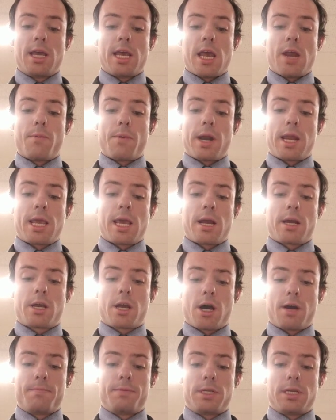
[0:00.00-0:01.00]
And when he had
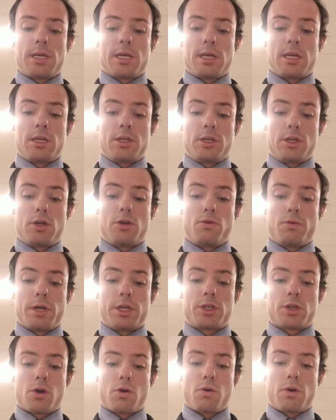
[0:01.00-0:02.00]
come into
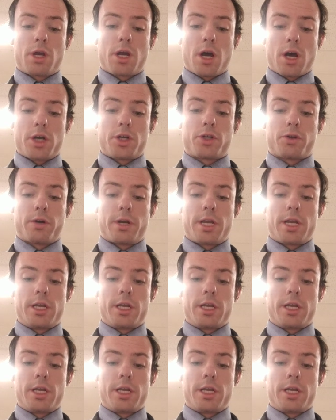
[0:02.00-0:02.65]
his own country,